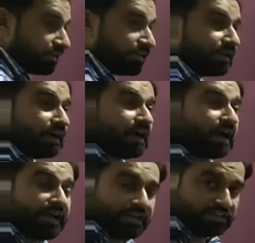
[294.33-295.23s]
high
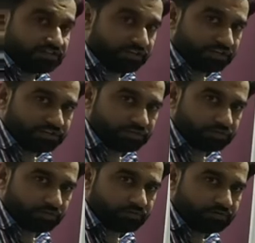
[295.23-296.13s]
concentration
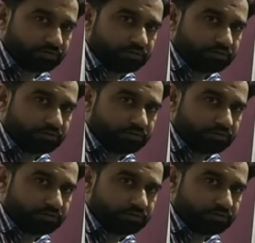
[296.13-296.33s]
solution.